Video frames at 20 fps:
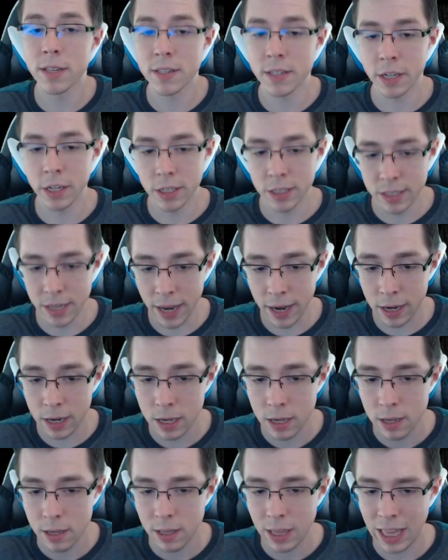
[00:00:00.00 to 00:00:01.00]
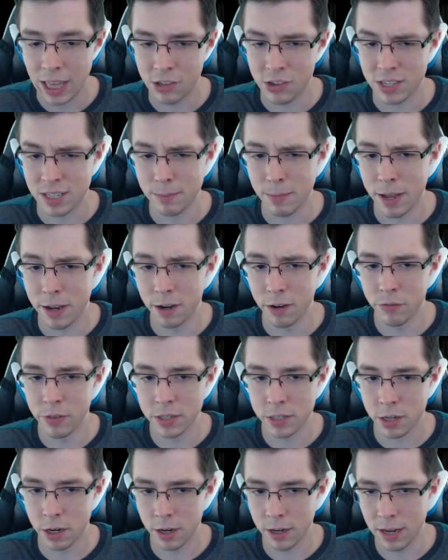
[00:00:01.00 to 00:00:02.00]
a good deck. It's just a matter of this
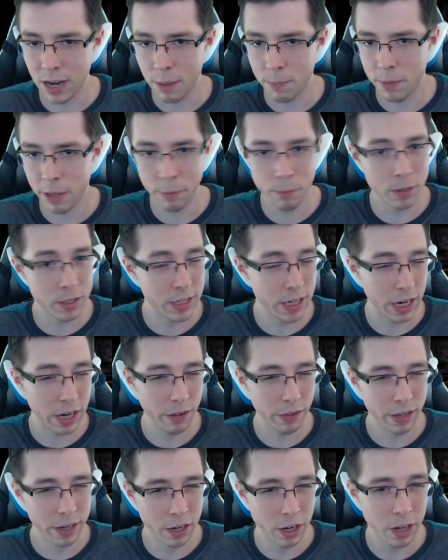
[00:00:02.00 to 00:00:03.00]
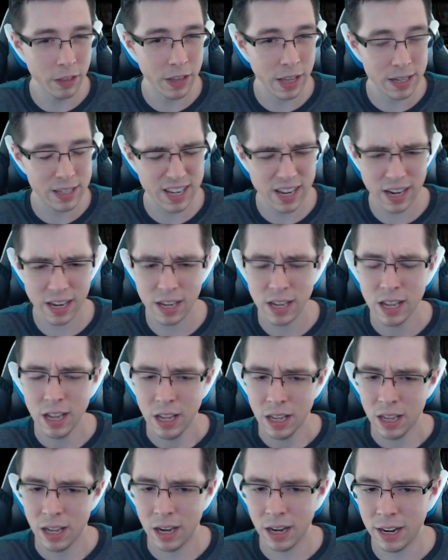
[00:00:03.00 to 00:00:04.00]
card not being particularly good in that deck.
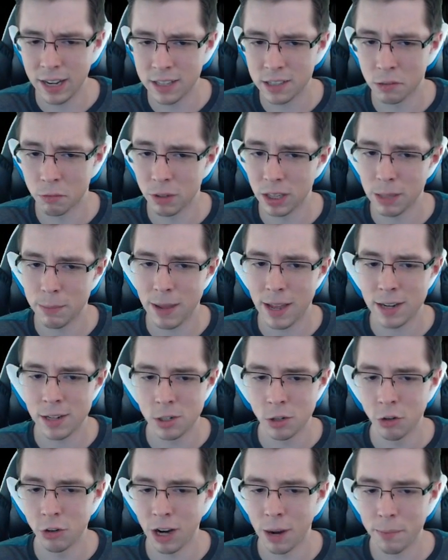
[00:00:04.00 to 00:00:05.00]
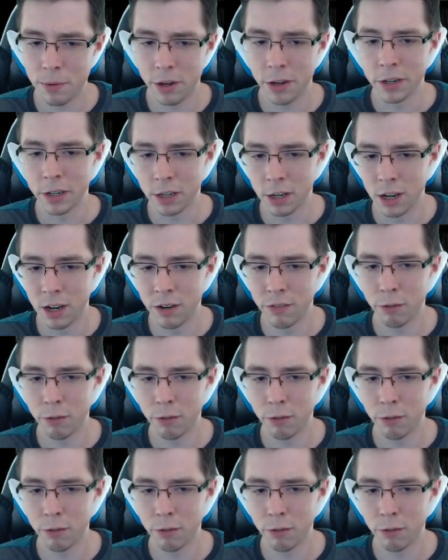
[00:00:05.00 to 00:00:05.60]
It's a really bad 2-drop on curve,